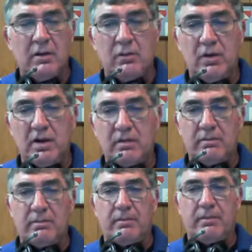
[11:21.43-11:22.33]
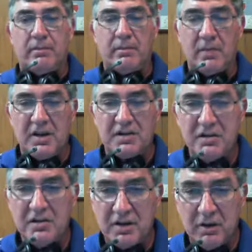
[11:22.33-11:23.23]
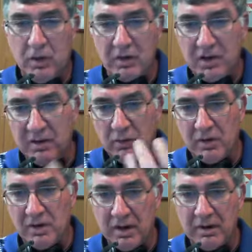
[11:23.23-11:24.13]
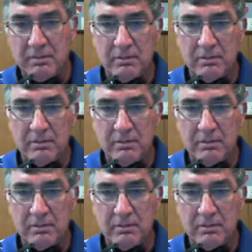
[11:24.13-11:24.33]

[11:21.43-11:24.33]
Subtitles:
Where a student could walk in one day